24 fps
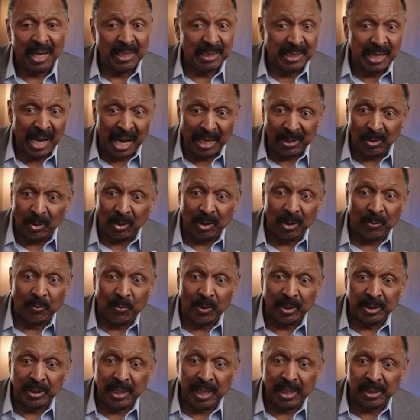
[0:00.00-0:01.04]
and God look up
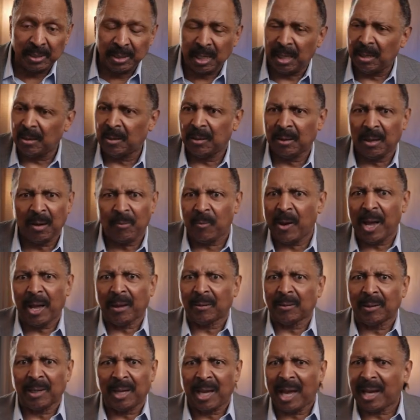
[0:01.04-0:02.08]
one day and say, oh,
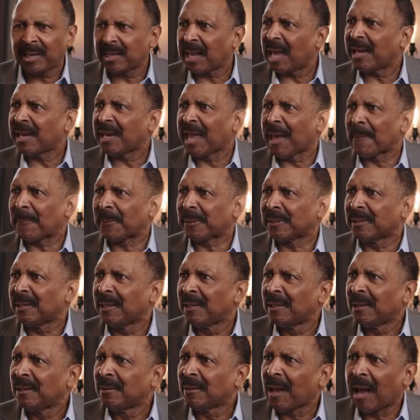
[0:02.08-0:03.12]
wow, how did that happen?
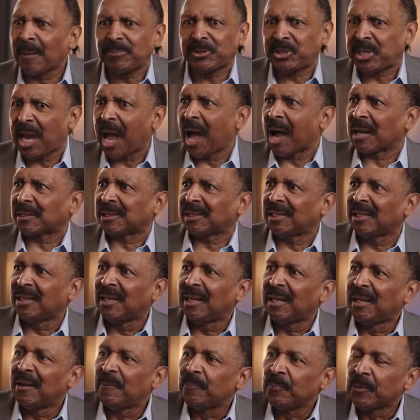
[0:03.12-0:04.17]
I'm shocked.
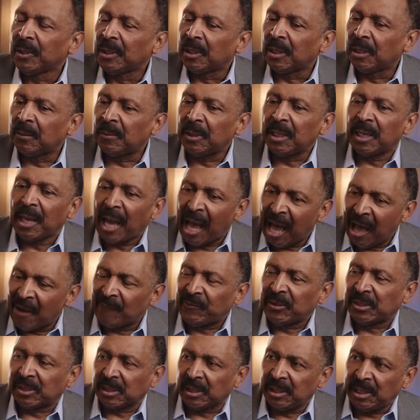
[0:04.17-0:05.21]
I mean,
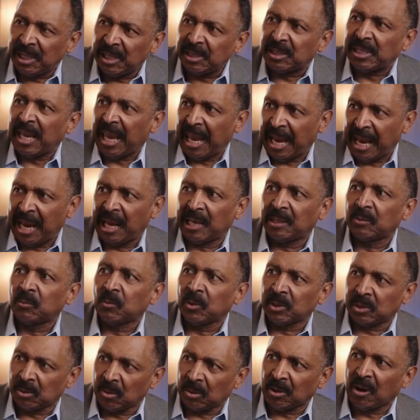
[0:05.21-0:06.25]
obviously, his hand
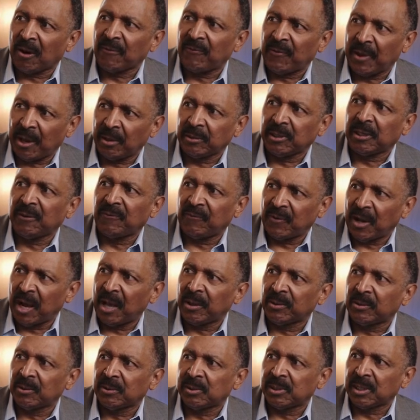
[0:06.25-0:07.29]
was on our founding
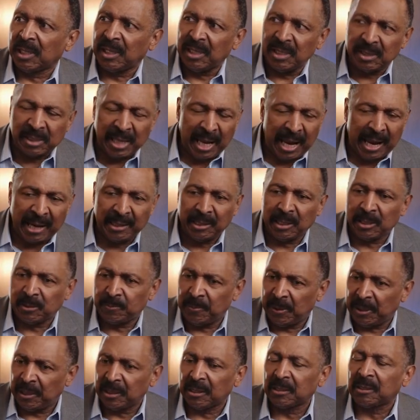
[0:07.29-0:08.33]
fathers, and his hand has
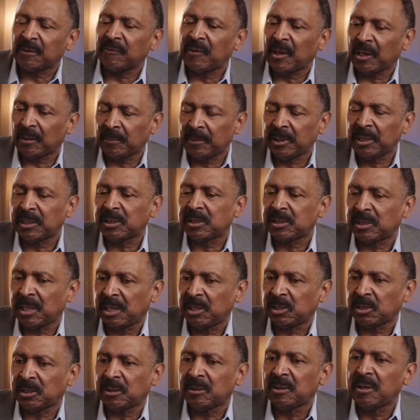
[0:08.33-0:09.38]
been in the development of this
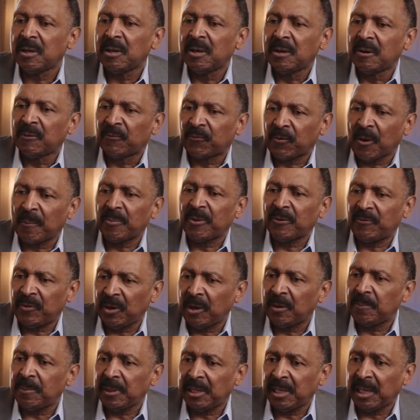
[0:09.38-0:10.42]
nation from the
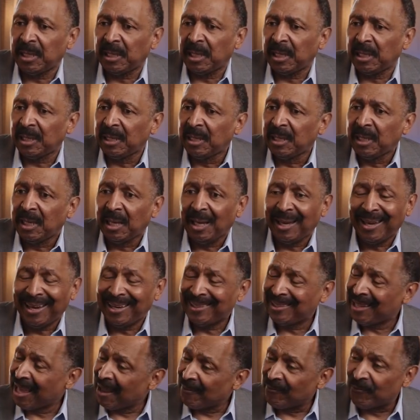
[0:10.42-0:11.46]
very beginning,
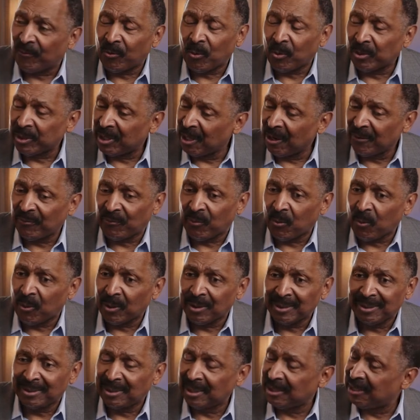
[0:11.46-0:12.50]
and therefore,
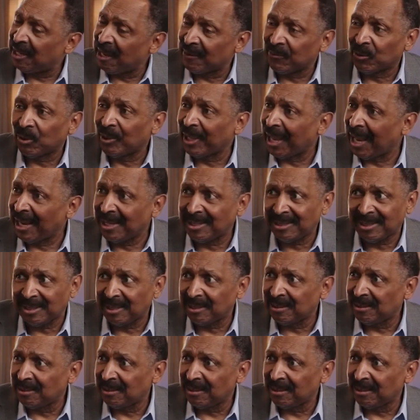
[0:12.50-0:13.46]
the devil hates it.